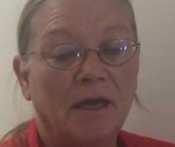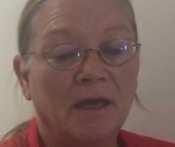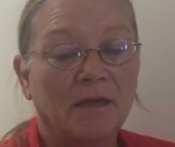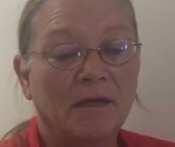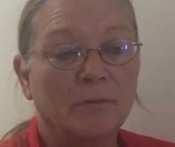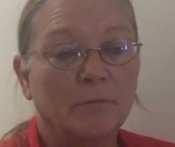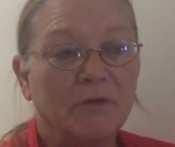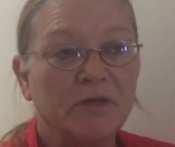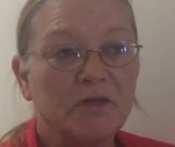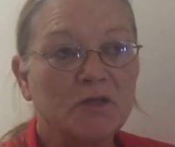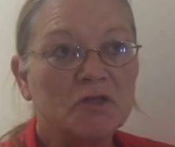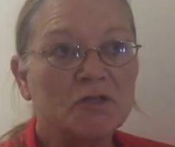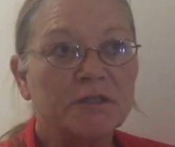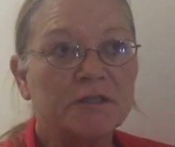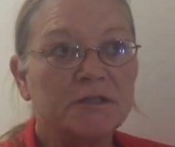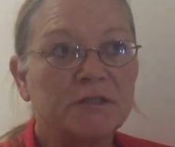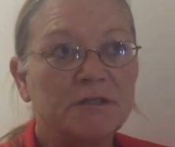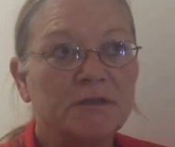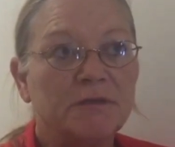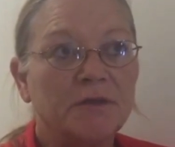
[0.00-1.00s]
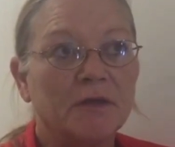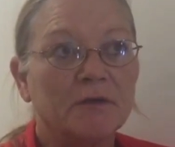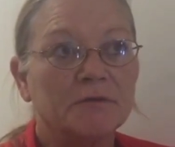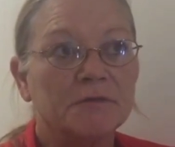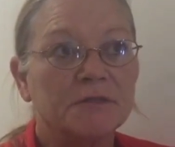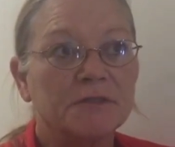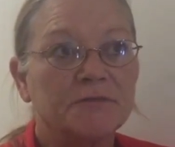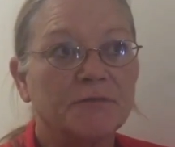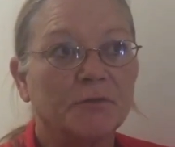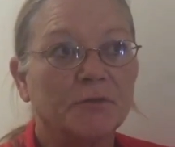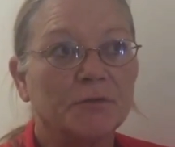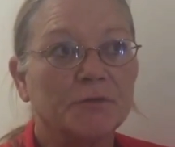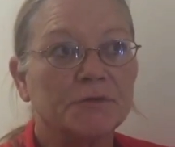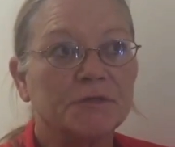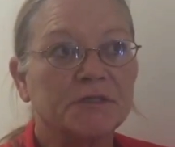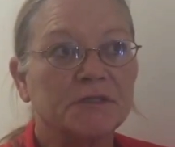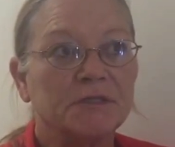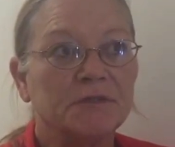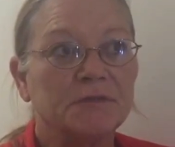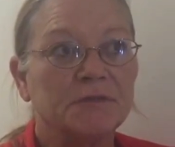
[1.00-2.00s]
Yeah, and we usually do those for
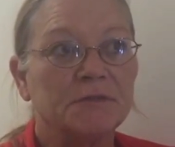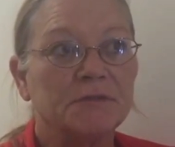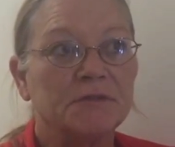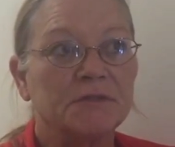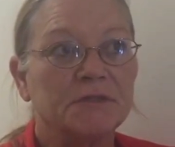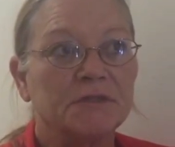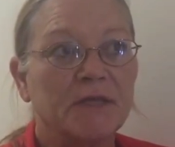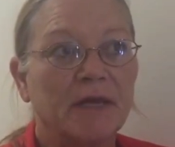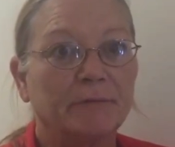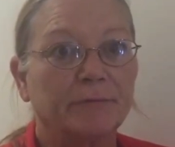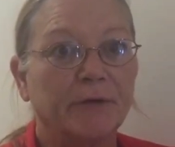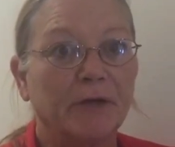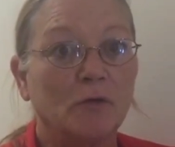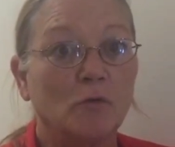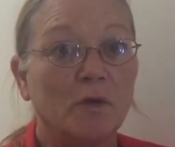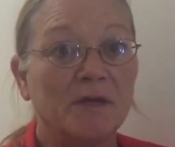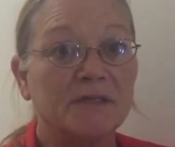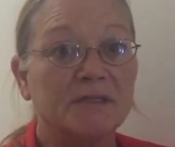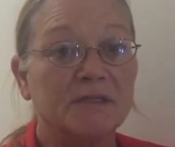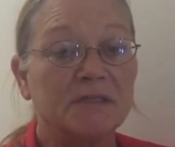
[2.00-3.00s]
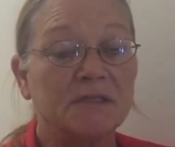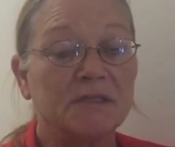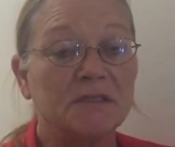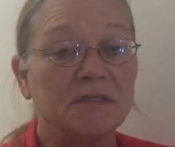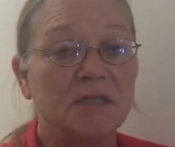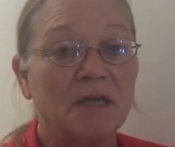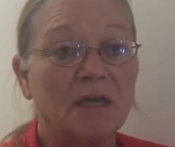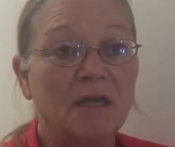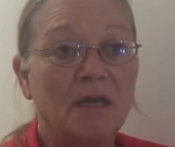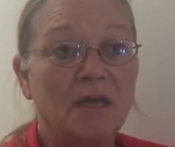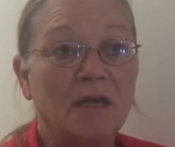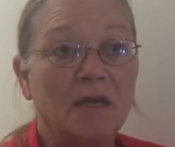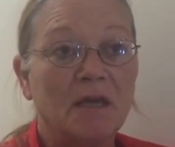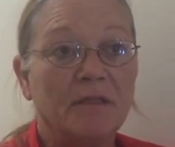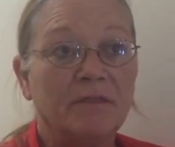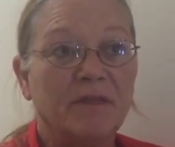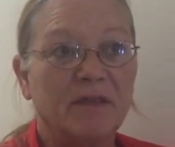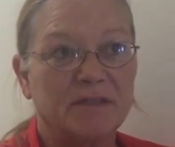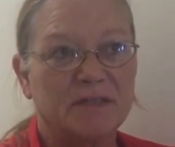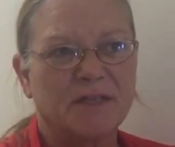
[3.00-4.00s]
students that request it.
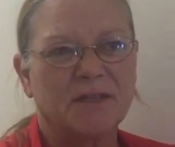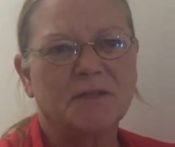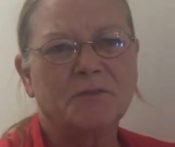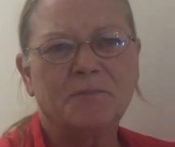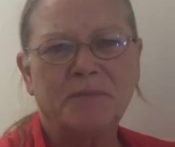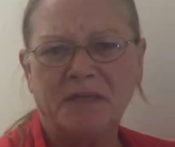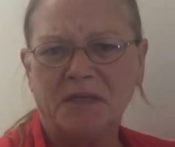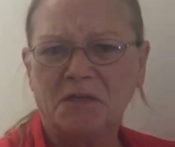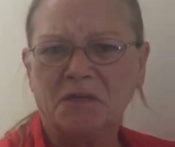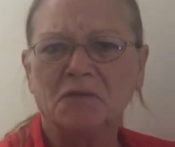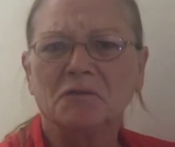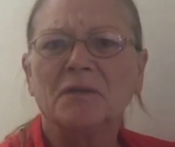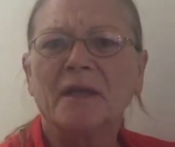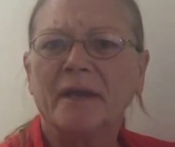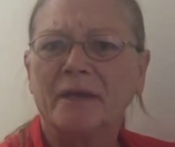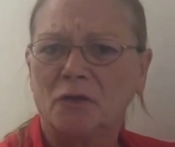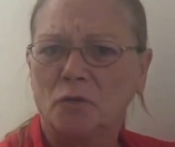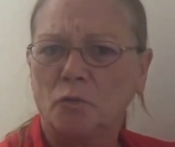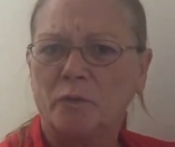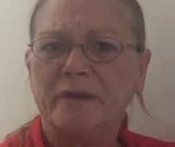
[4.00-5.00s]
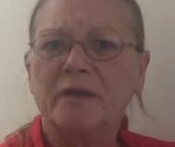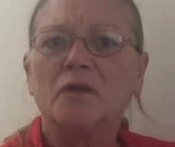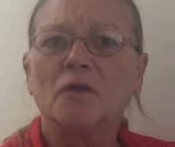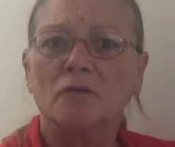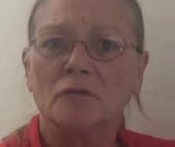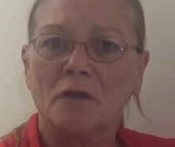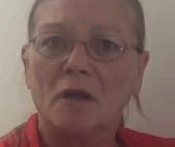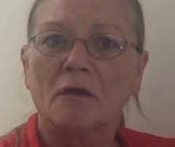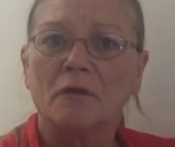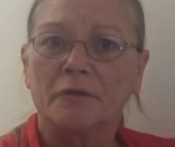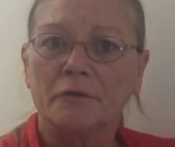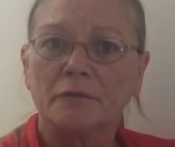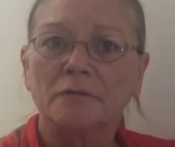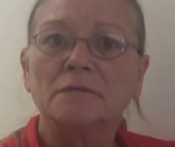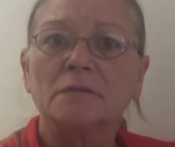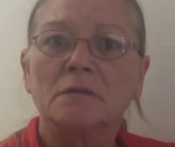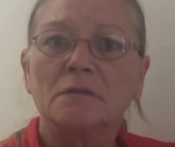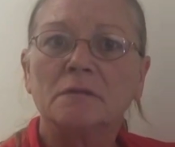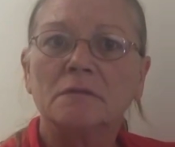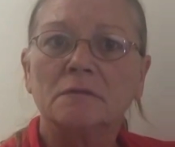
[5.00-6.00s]
That's going to be here like a week or longer.
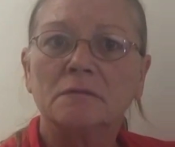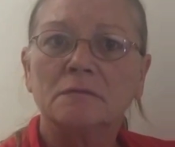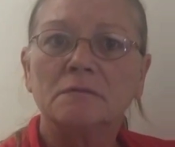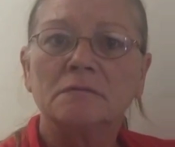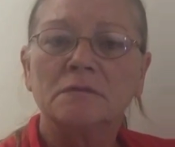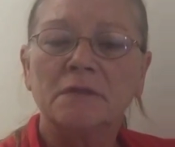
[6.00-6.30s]
Okay,